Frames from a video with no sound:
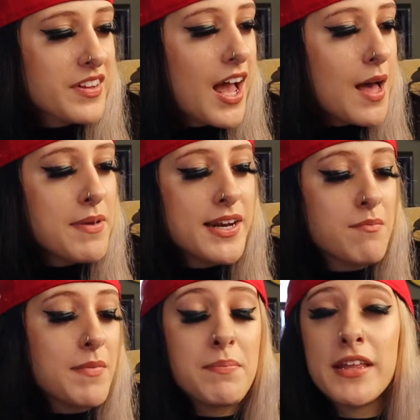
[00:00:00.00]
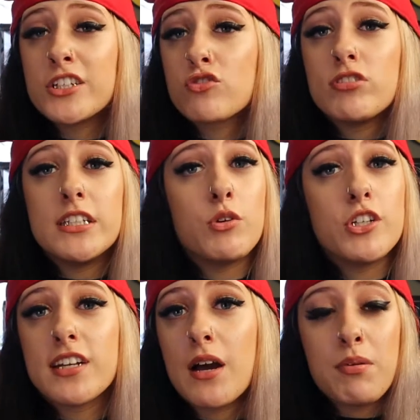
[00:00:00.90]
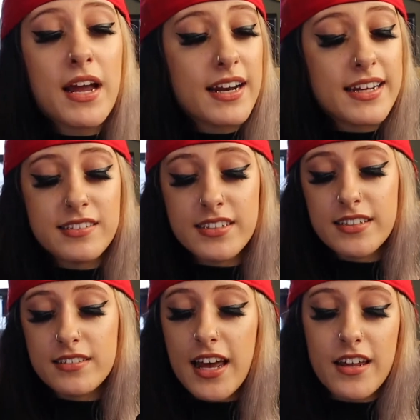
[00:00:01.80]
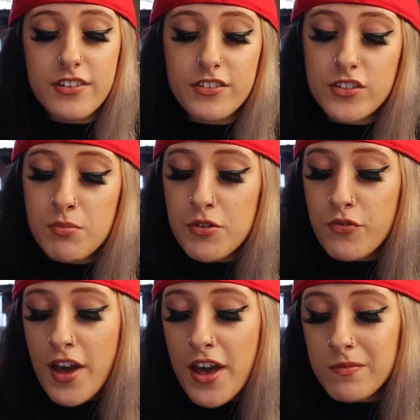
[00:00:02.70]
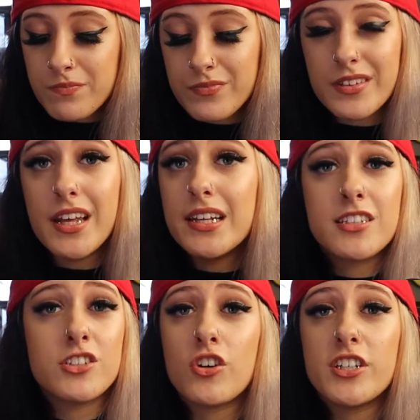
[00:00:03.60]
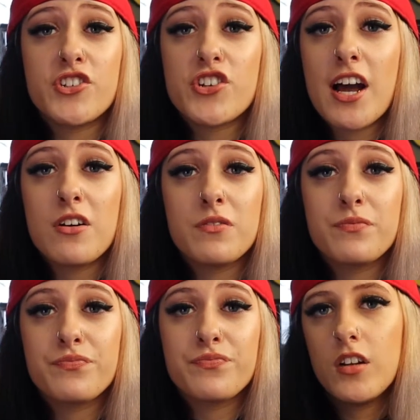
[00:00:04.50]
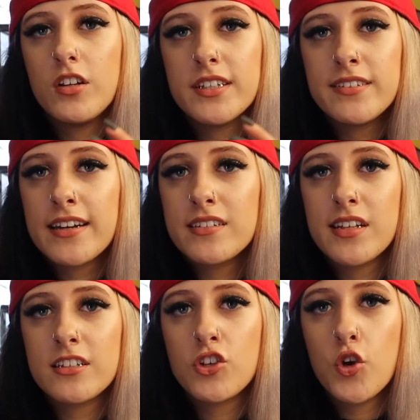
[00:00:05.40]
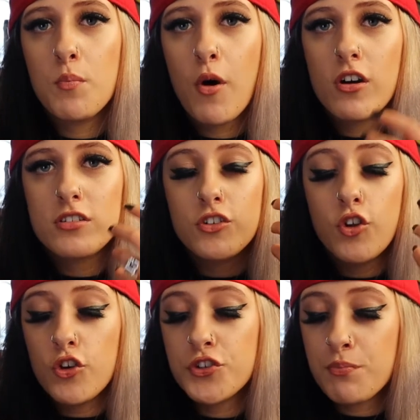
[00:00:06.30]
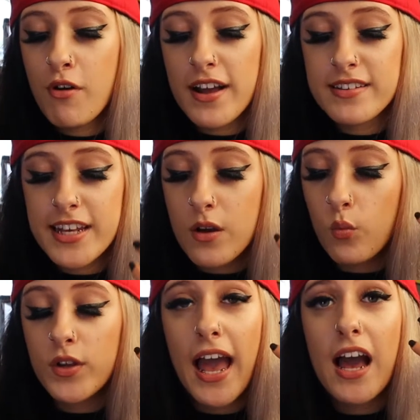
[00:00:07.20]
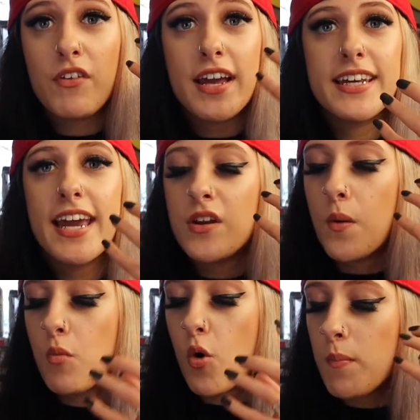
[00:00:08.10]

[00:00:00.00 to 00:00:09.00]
I mean, maybe they just really want you to have black laces, and to be fair, it's a solid shout. Looking down into that toe box, no surprise then, we have again more